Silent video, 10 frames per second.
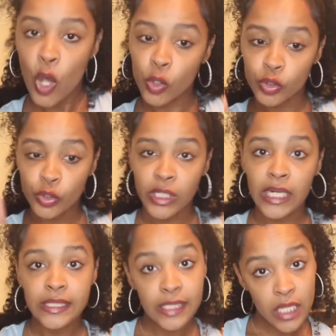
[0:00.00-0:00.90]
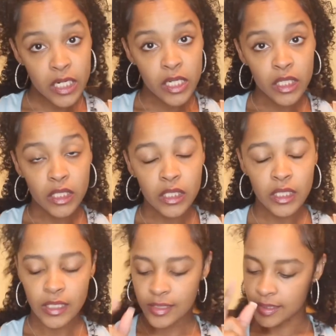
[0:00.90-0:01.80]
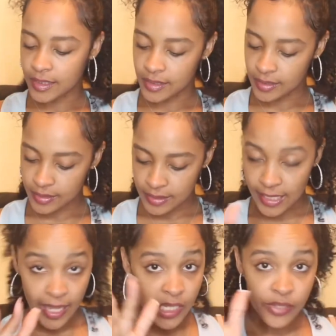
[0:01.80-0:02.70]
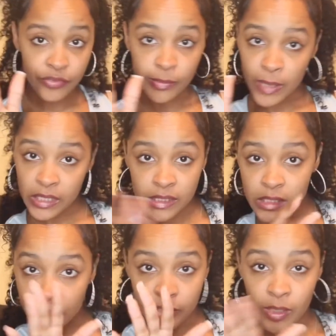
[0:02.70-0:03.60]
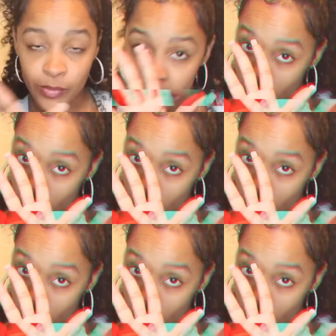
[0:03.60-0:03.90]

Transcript: hold on, I need to get a, a, a knife or a box cutter or something.